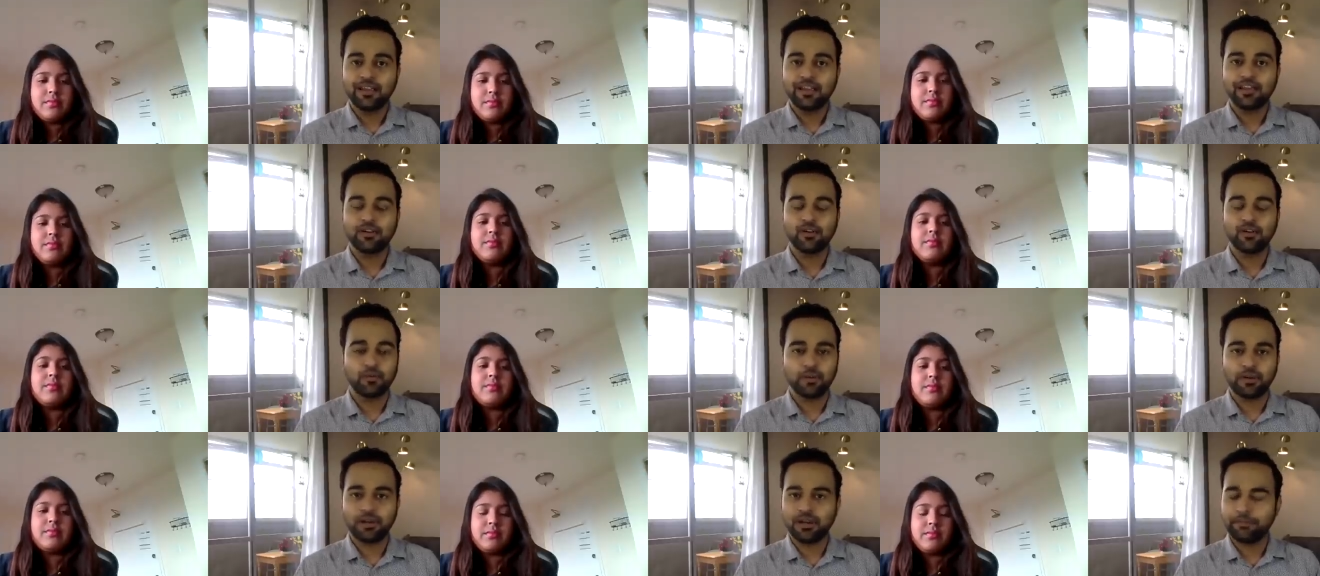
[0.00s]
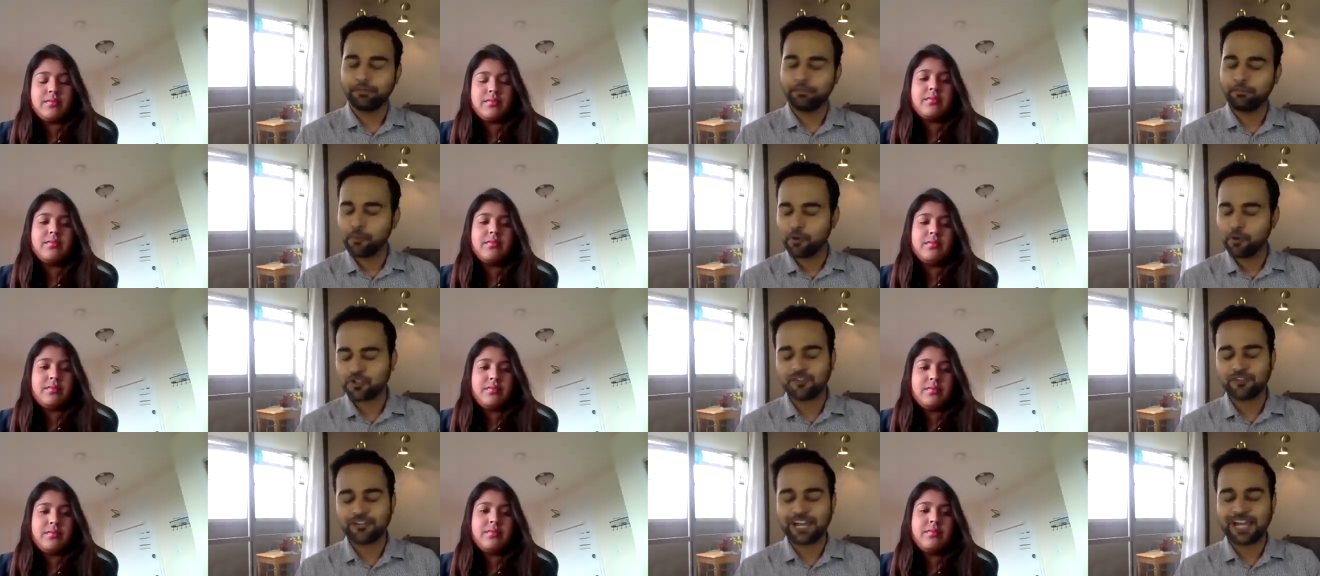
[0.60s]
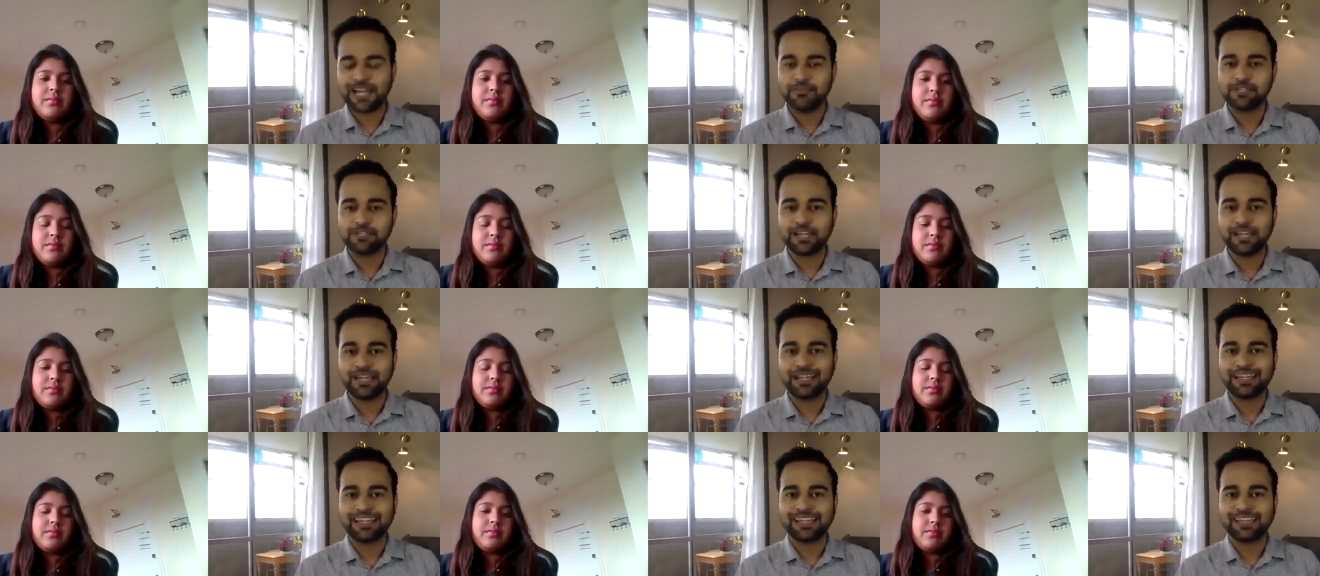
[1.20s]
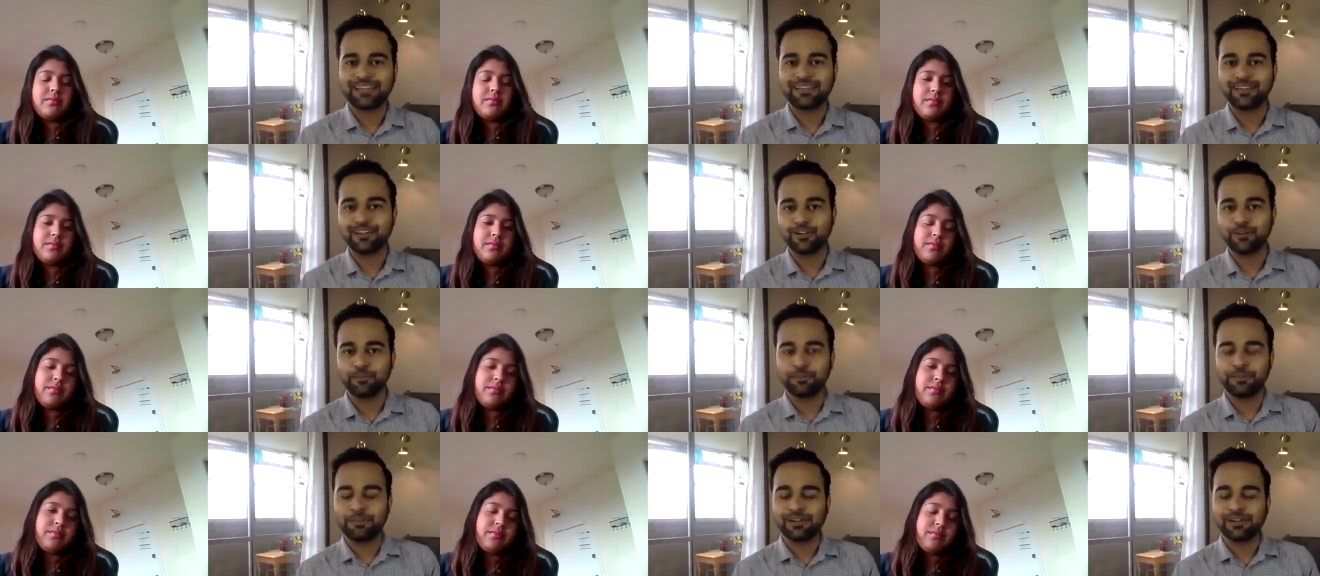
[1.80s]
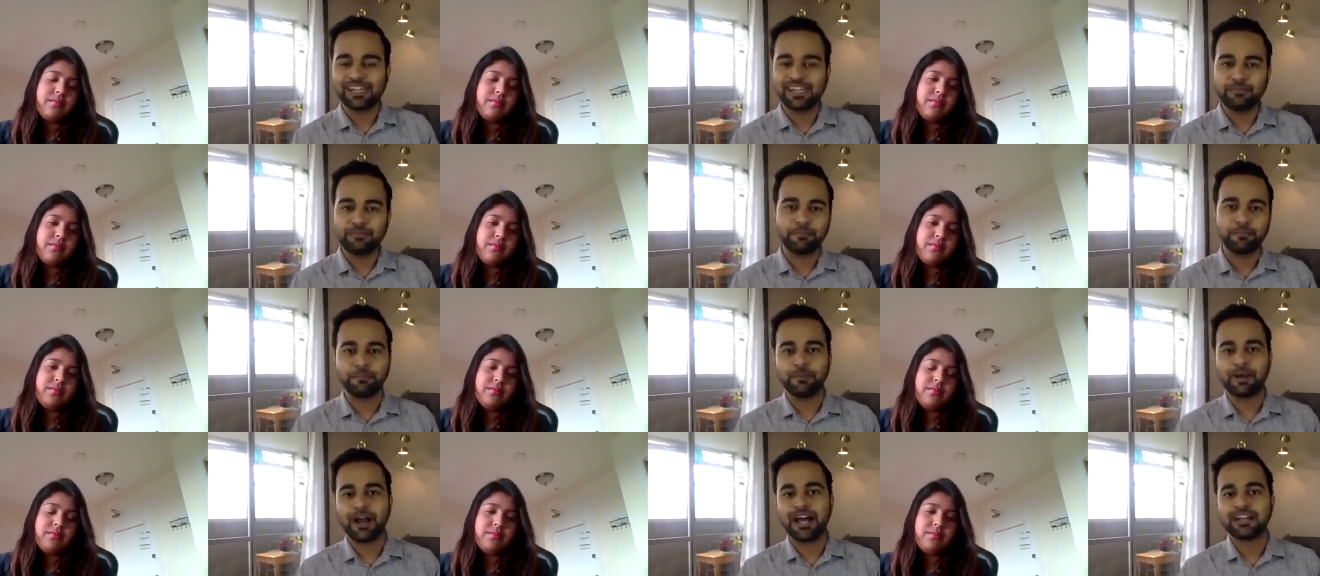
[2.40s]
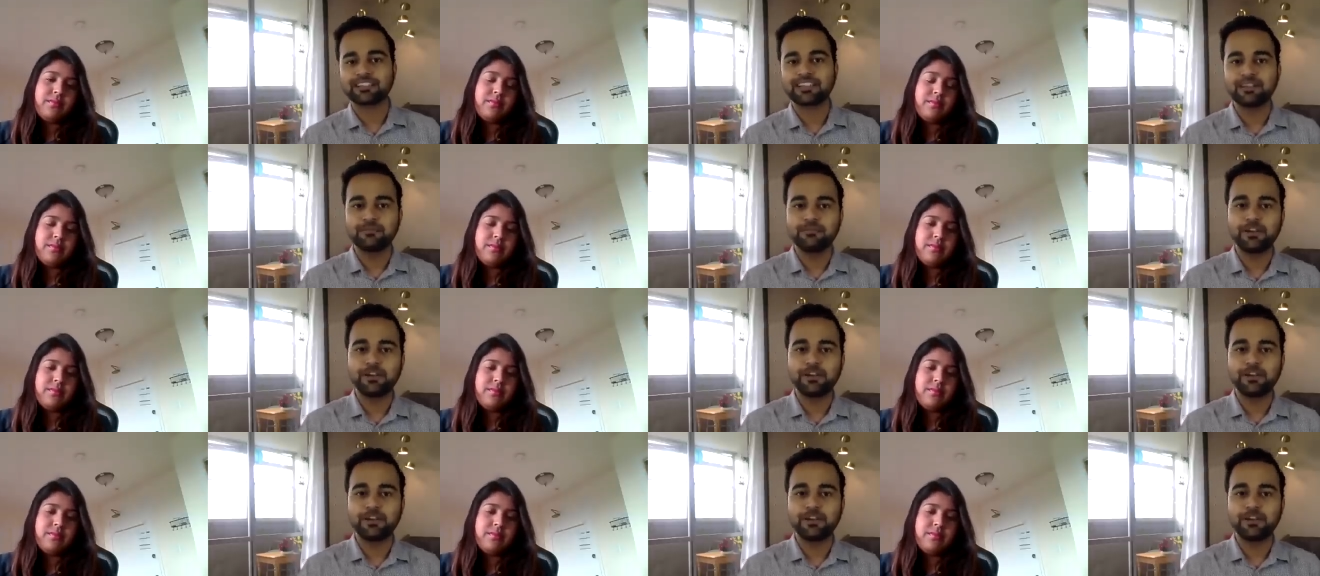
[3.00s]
Speaker 1: You know, uh, most of the times I, you know, people keep asking